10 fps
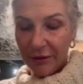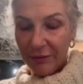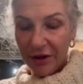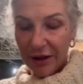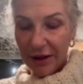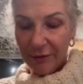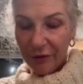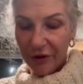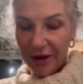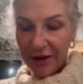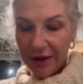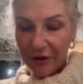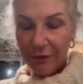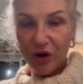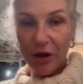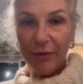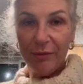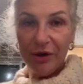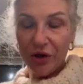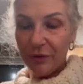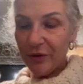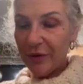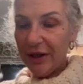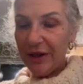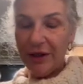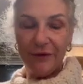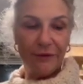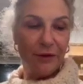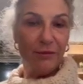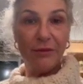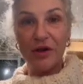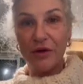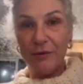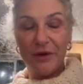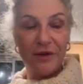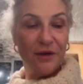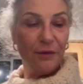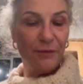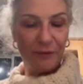but I am looking down. I'm chopping mushrooms right now for mushroom soup.